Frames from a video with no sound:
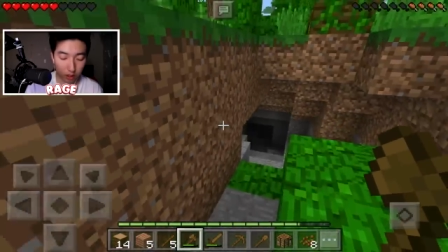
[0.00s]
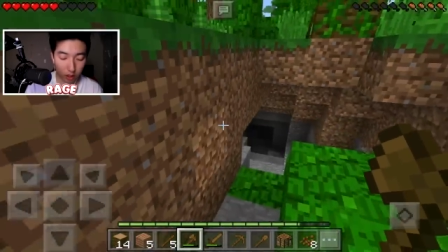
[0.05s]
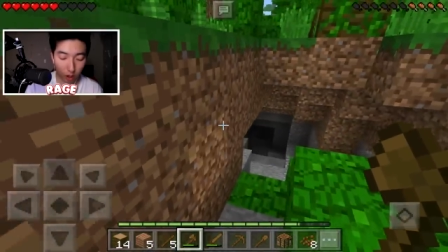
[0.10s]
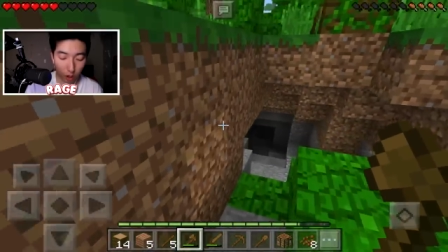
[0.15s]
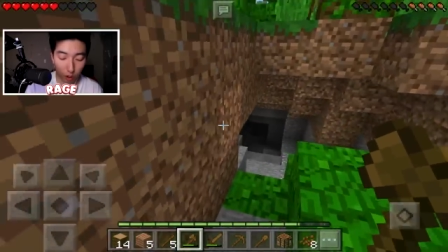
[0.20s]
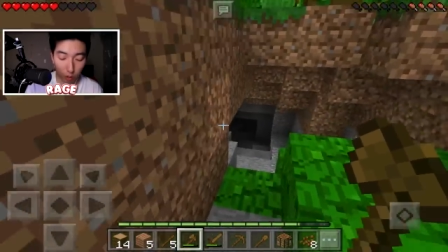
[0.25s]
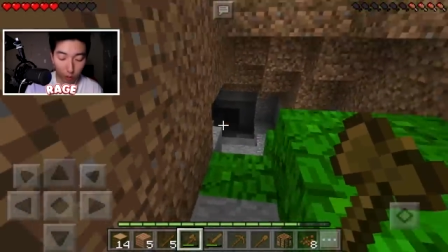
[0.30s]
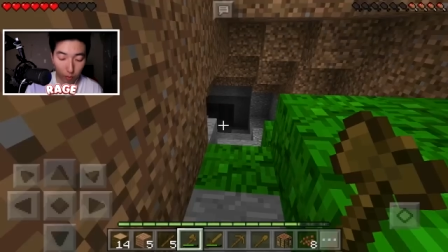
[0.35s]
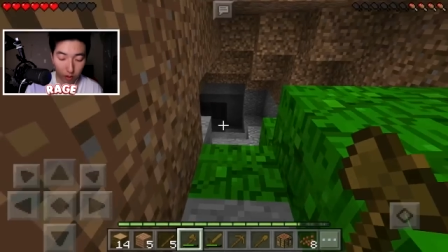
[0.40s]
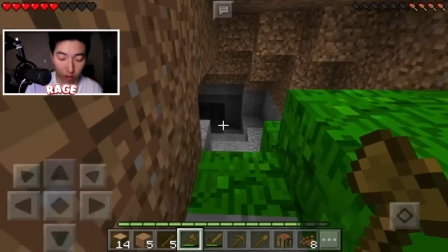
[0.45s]

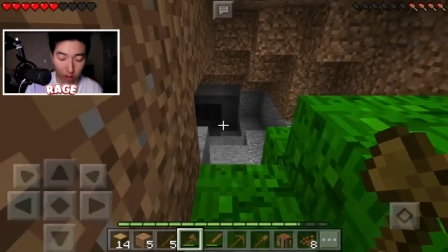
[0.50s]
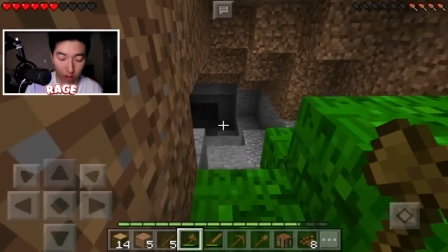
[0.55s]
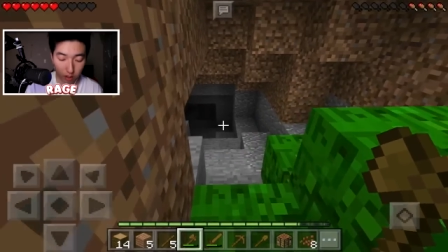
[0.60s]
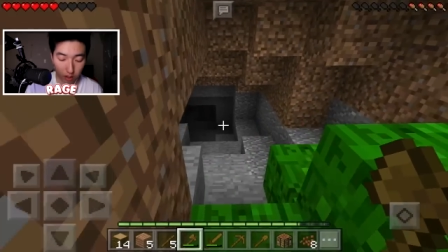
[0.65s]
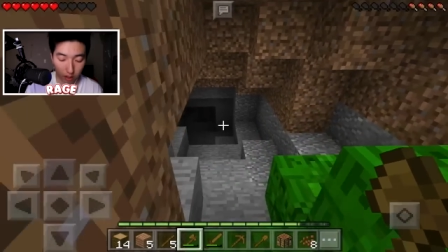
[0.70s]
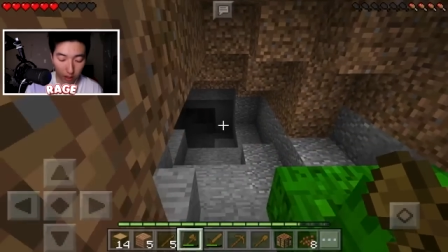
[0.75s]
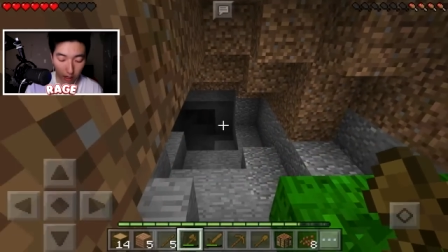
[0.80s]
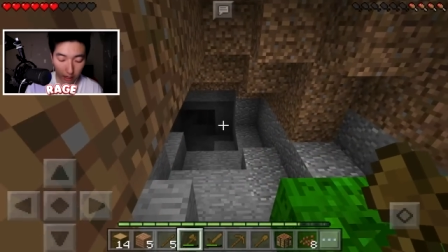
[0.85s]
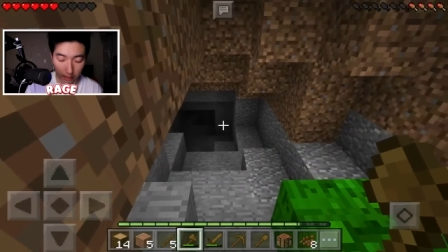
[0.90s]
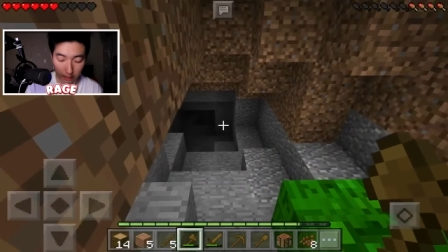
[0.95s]
Oh,
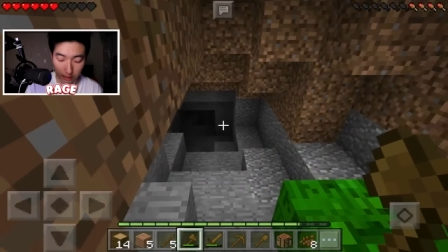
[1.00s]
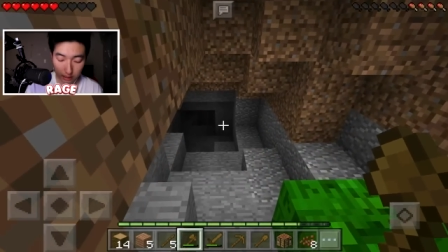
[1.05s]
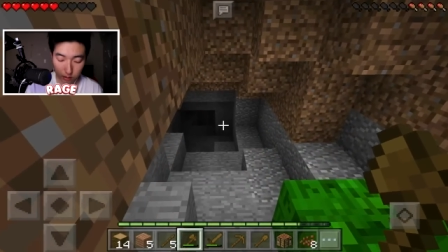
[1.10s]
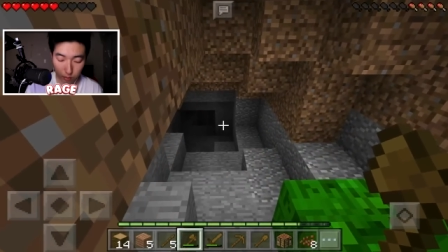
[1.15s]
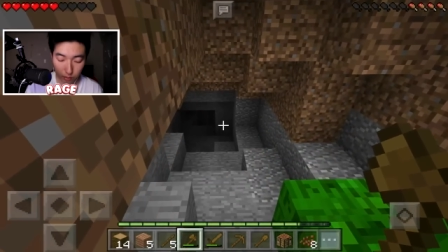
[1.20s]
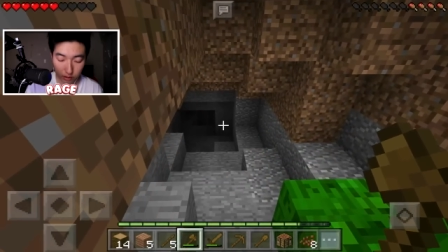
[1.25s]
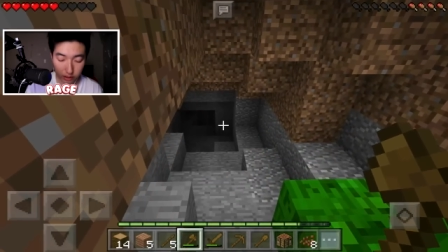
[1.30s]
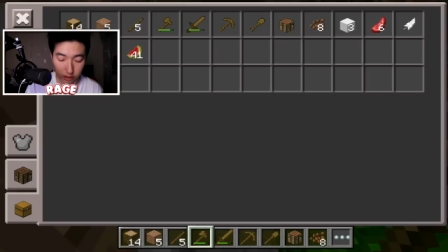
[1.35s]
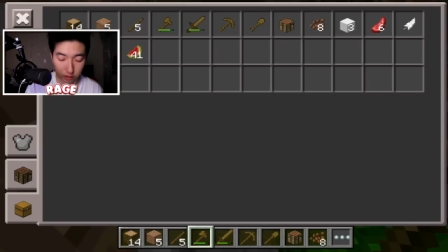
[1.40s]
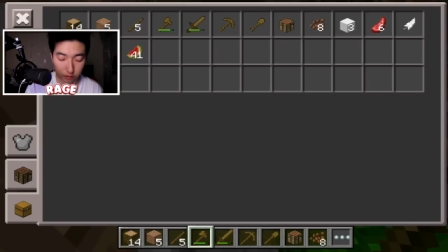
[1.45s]
I
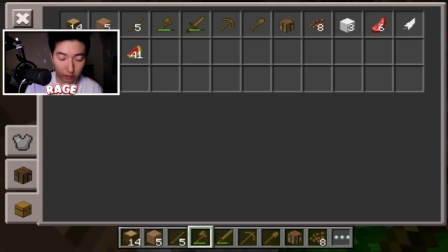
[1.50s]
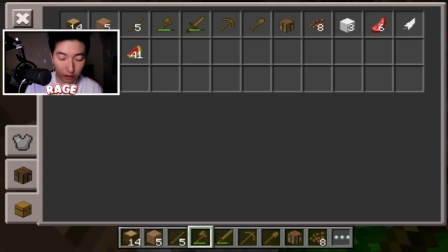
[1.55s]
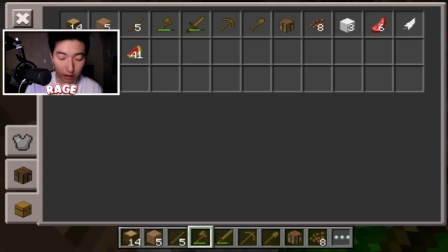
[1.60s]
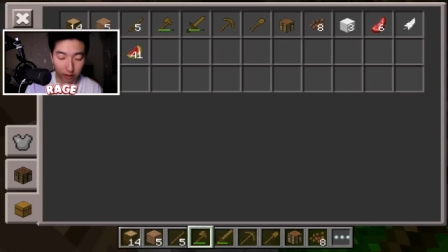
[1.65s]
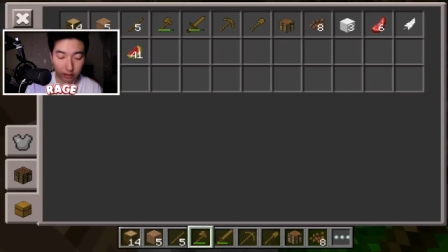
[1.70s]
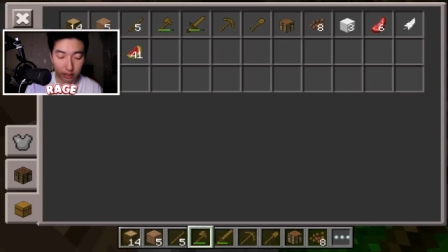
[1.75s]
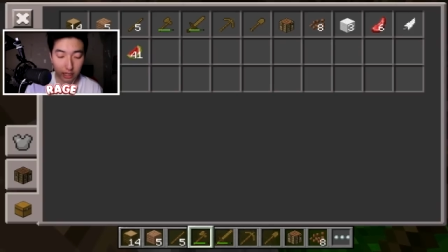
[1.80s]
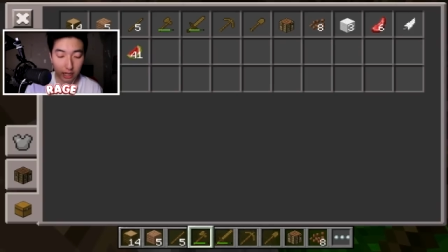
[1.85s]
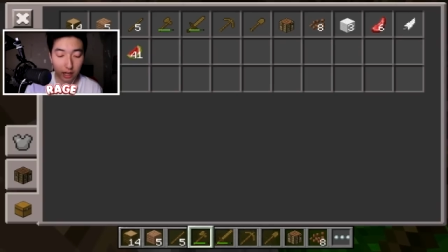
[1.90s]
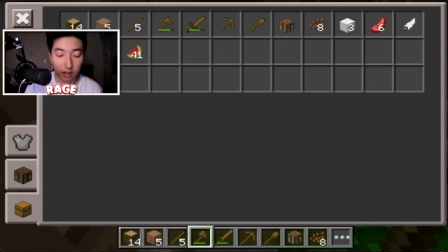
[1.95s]
guess we just
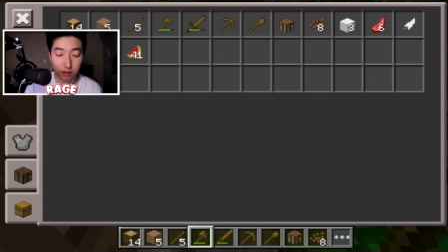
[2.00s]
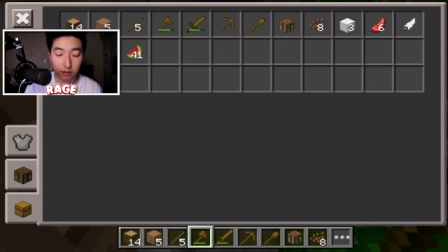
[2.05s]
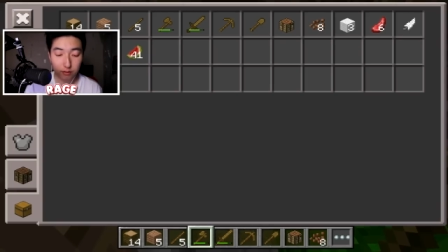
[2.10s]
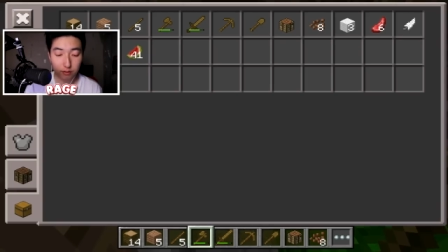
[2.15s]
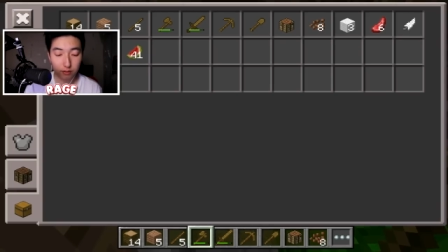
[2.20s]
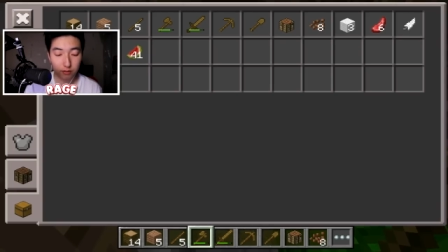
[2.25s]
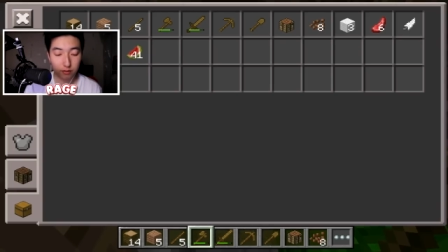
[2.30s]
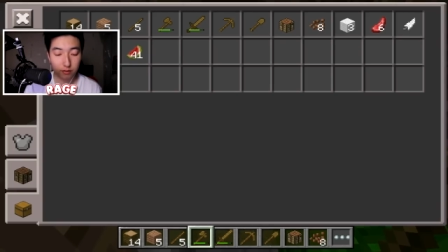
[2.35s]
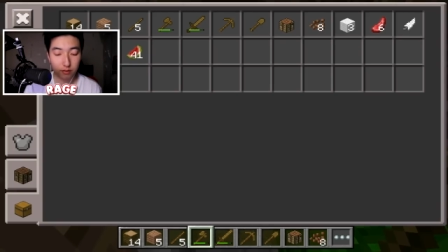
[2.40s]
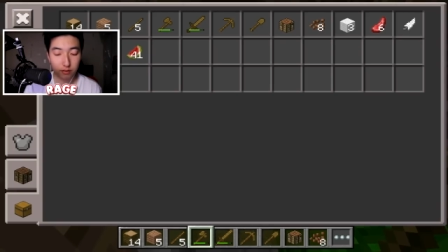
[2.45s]
found a cave.
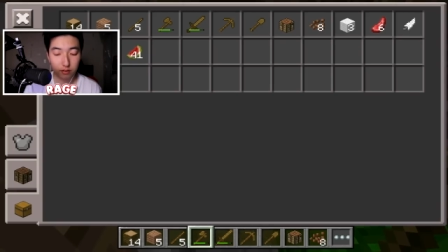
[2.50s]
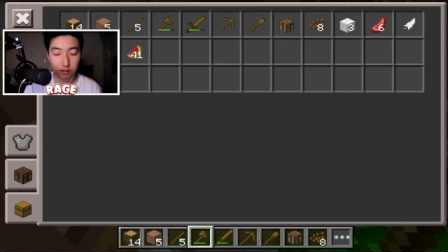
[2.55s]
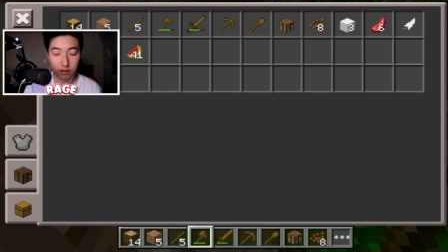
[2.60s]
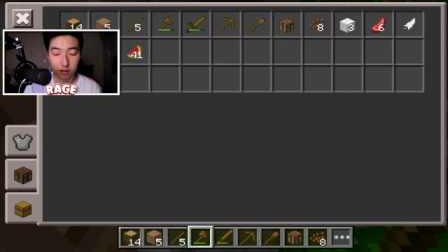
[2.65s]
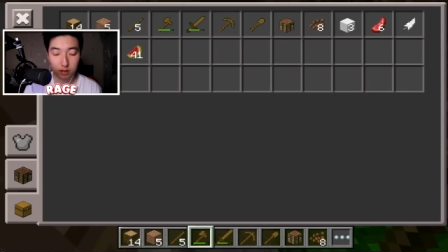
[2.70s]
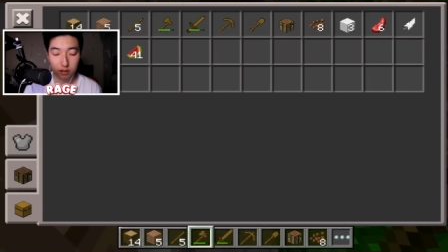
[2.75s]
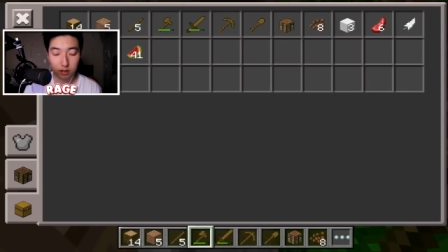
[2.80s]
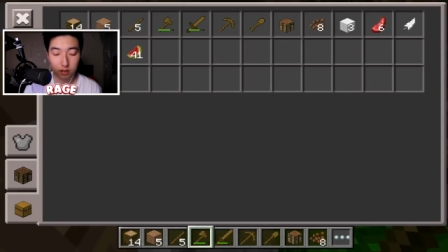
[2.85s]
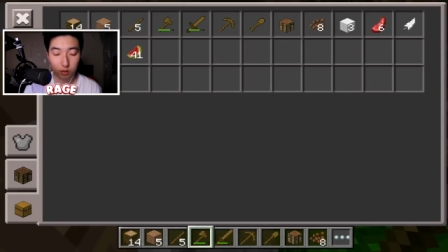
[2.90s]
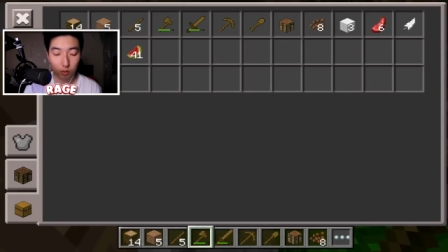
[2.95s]

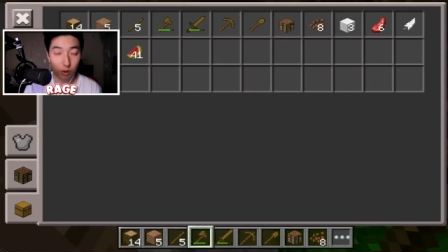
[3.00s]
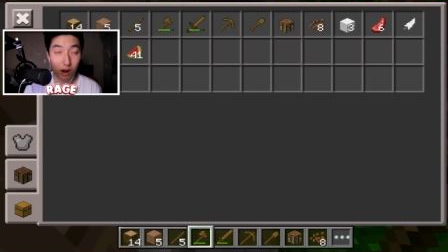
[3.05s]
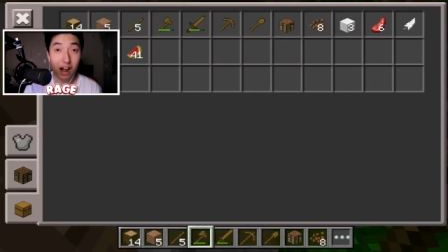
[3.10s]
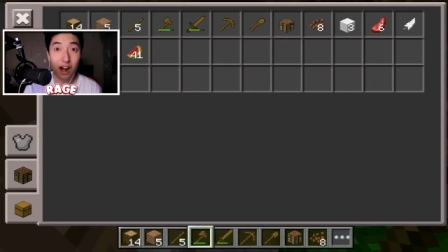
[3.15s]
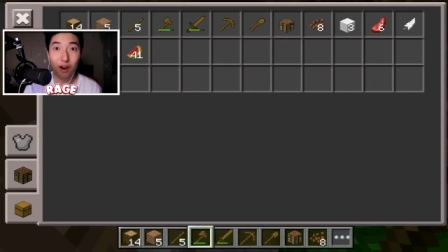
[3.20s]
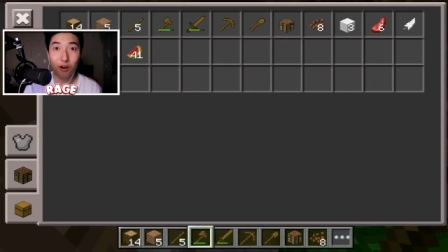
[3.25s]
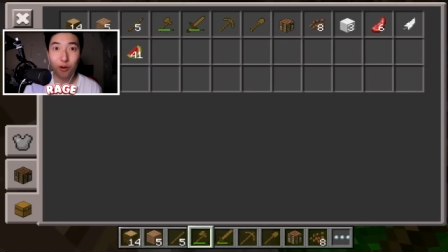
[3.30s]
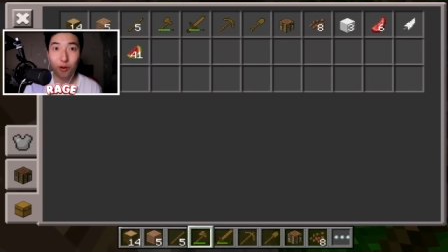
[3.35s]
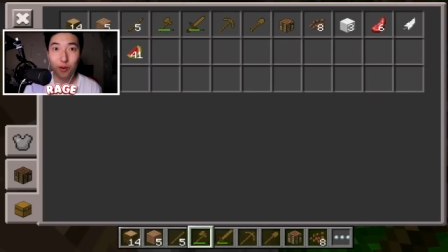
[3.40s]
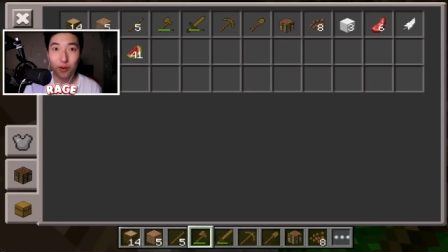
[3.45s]

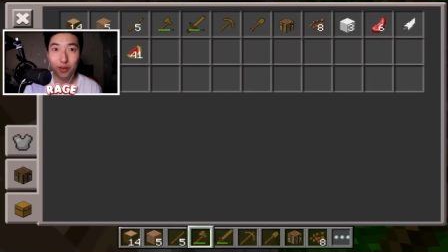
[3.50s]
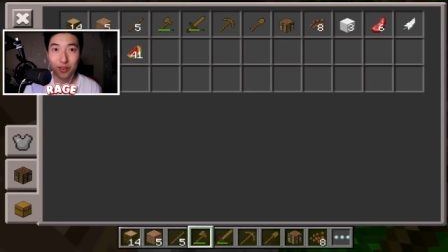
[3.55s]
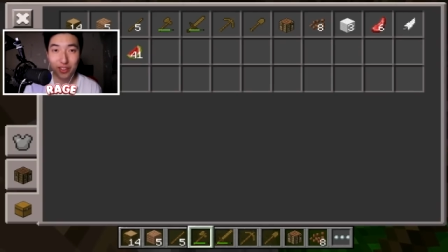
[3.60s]
Wow.